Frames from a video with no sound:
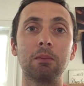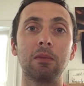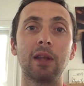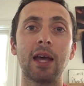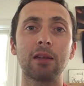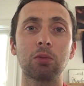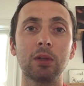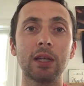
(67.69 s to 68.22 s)

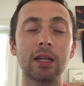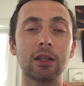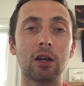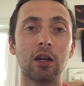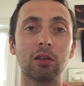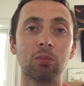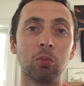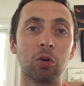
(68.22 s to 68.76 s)
Last week I
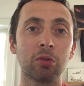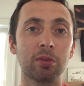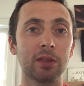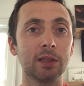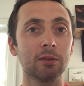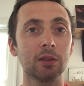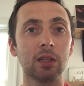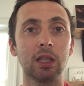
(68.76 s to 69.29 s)
talked more
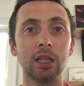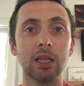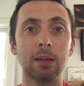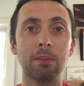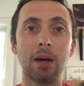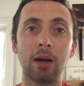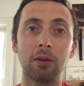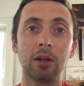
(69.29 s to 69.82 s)
specifically
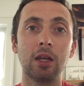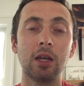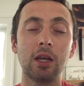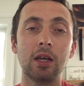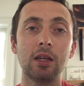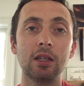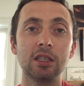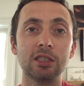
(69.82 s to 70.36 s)
about
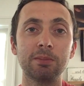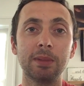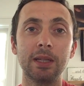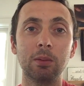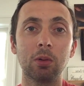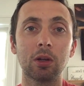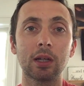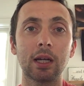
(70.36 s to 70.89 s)
a
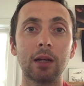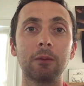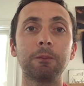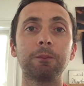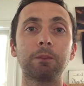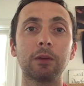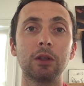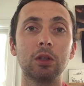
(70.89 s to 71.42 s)
speed workout.
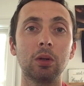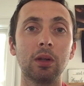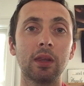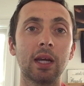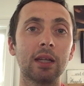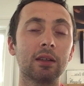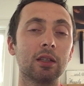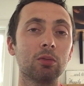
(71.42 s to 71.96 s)
I'm doing
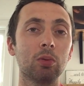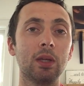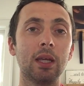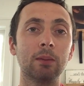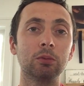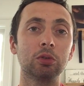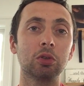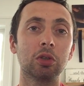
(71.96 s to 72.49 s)
that this week.
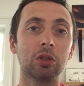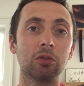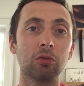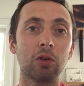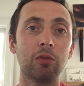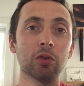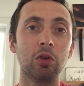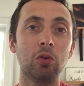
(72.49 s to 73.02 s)
I'm just going to
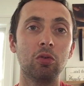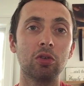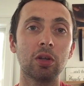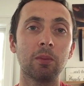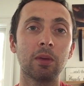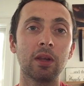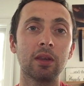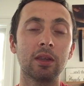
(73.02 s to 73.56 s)
review
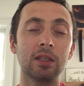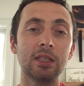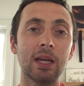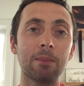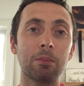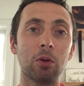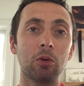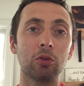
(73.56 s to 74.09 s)
some of the
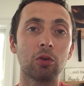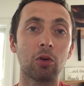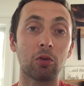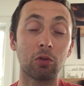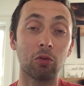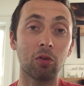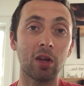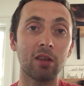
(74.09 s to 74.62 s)
tempos or
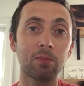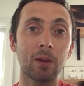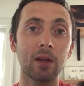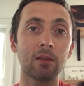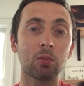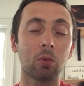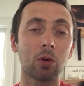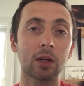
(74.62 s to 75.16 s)
the race
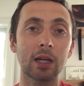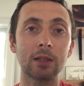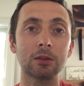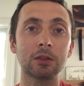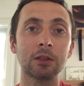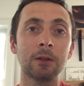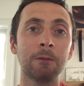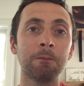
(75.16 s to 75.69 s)
pace workouts.